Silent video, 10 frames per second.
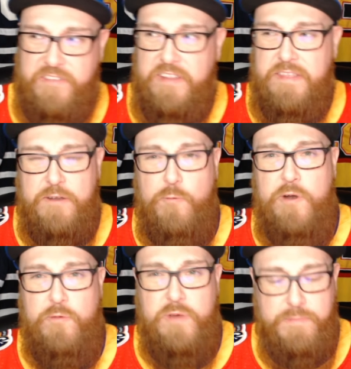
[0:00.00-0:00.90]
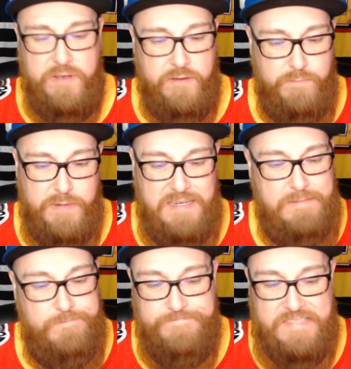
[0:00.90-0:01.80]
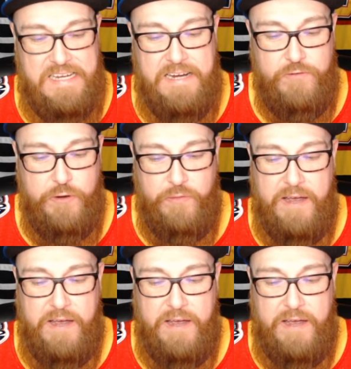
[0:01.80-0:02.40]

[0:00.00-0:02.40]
said they don't want to rebuild, but I don't know.